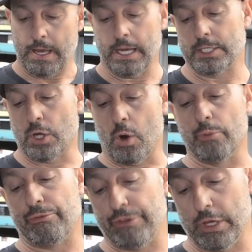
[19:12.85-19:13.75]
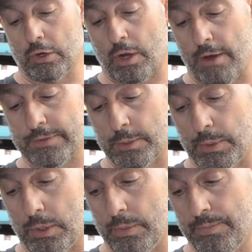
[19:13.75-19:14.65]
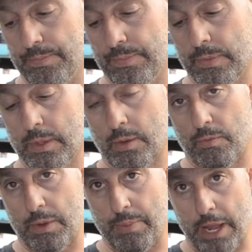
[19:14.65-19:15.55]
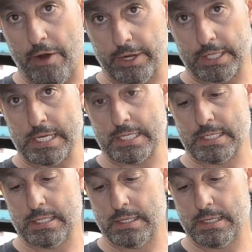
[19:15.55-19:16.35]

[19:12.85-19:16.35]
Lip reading: I don't feel comfortable repairing this.